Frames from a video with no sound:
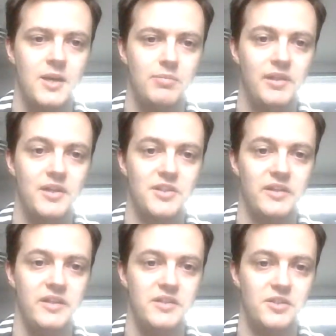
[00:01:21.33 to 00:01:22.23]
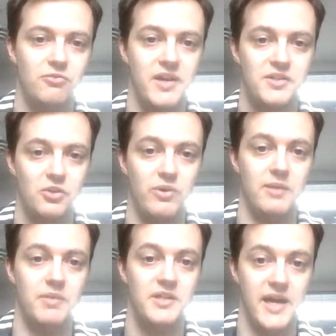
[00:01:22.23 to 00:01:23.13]
Plus, I needed to rent
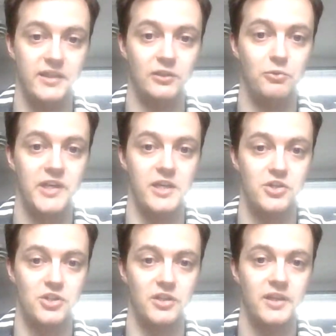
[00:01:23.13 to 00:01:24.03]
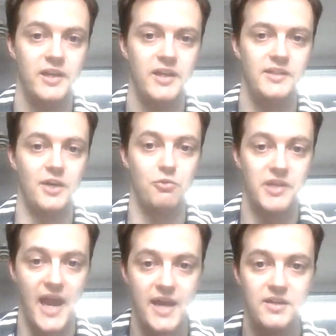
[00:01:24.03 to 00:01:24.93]
equipment and the location. Now you
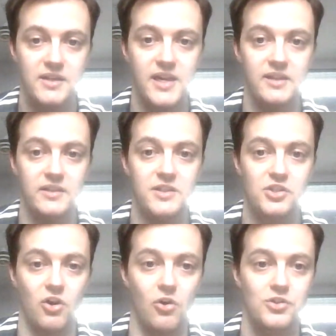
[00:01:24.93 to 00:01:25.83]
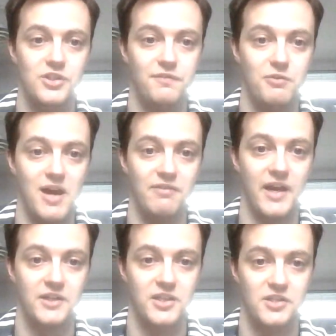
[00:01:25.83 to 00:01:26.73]
can negate these costs if you have
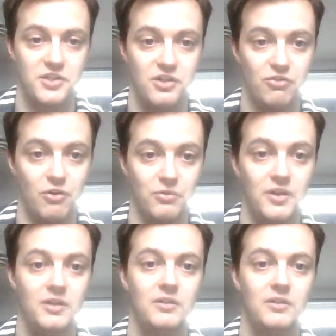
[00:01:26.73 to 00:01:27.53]
access to your own.